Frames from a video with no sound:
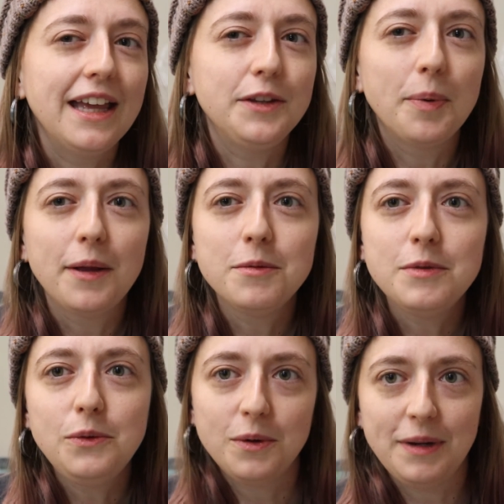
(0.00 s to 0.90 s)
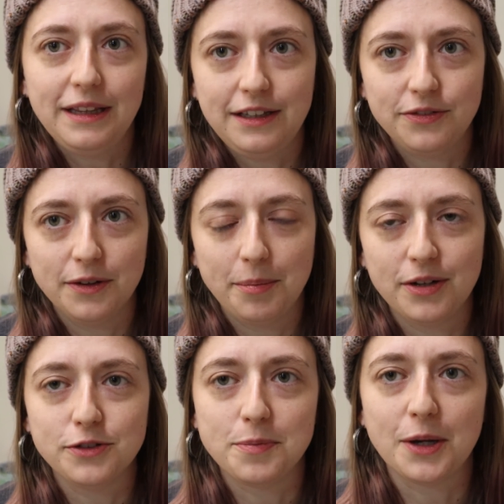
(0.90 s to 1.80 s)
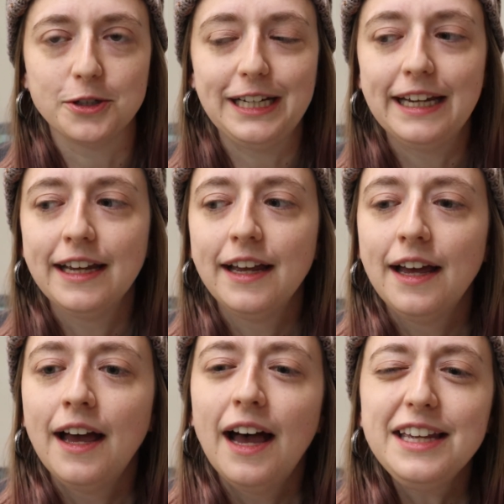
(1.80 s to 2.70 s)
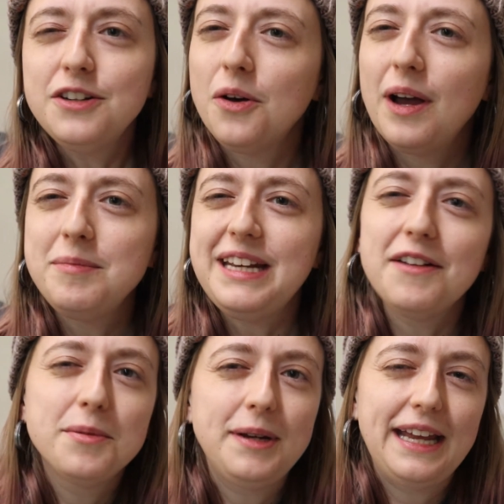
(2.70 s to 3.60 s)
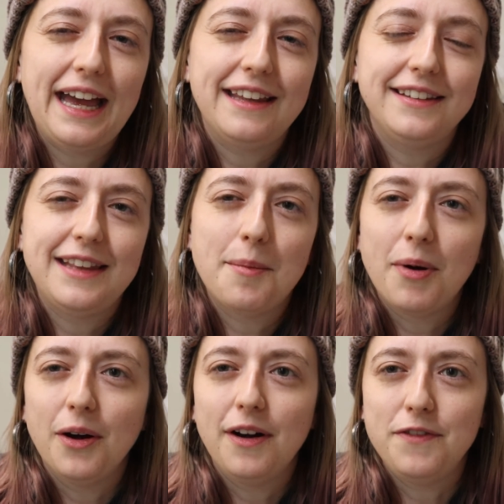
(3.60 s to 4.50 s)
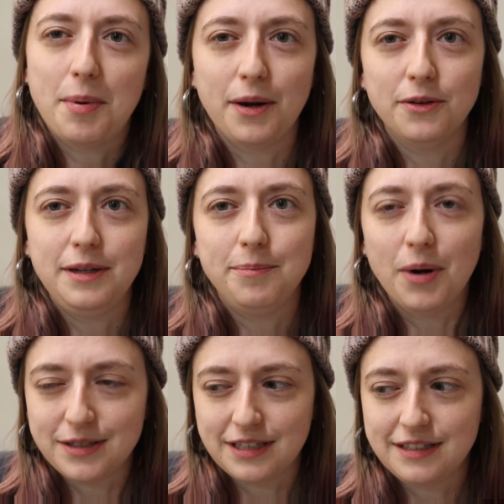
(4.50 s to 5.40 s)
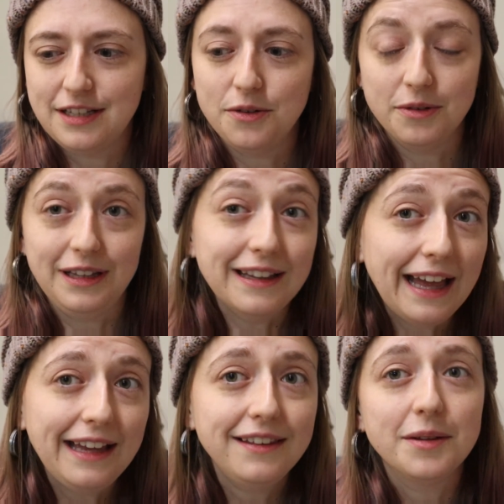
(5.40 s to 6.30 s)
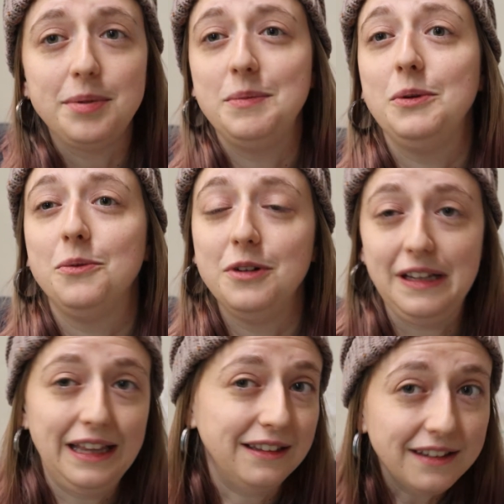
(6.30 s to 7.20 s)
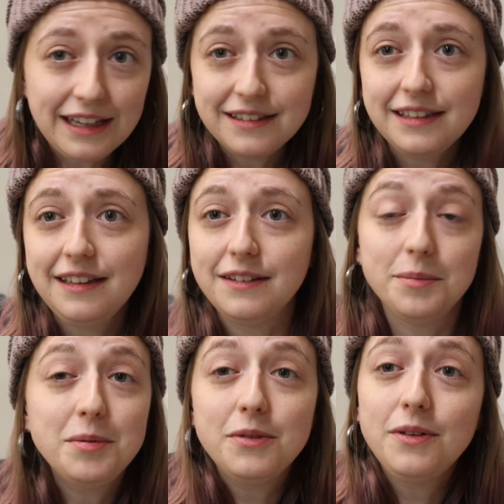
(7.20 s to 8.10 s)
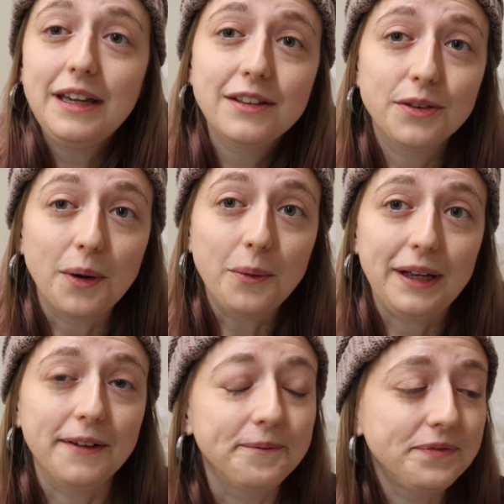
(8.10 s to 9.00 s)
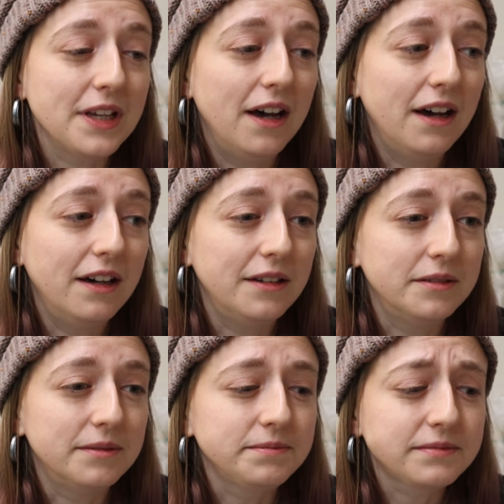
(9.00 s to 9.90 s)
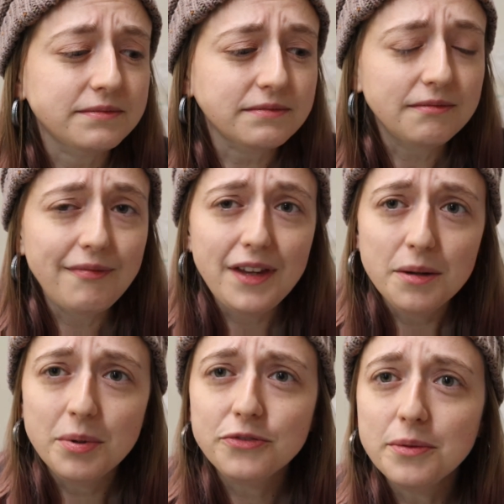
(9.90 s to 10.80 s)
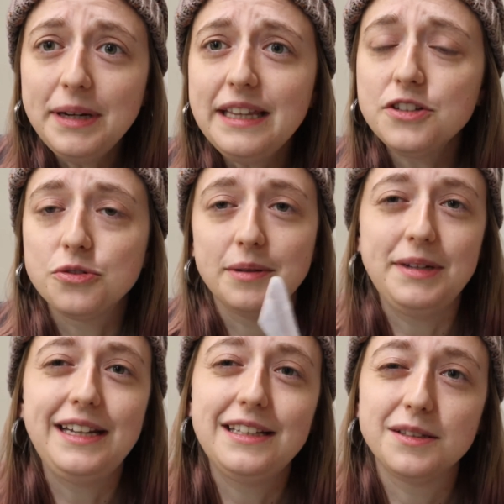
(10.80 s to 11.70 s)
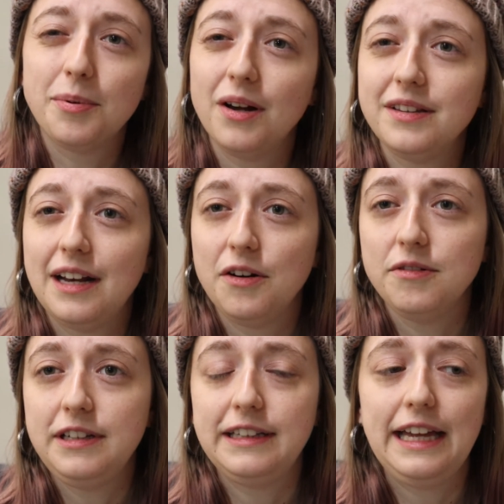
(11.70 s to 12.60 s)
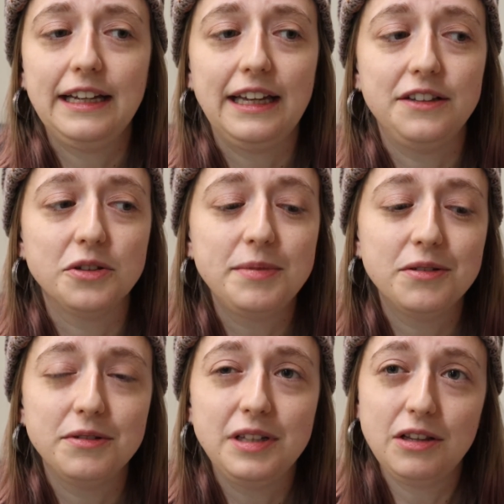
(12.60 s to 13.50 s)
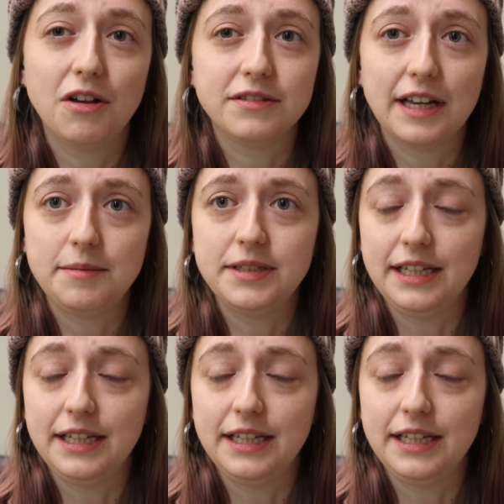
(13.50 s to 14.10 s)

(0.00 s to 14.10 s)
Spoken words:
It's probably one of my least favorite parts of pottery. You know, I mean, everybody has that part of the pottery process they don't really like. Some people don't really like the glazing. Some people don't like the throwing. But for me, the trimming is the part that I don't really like. It took me a really long time to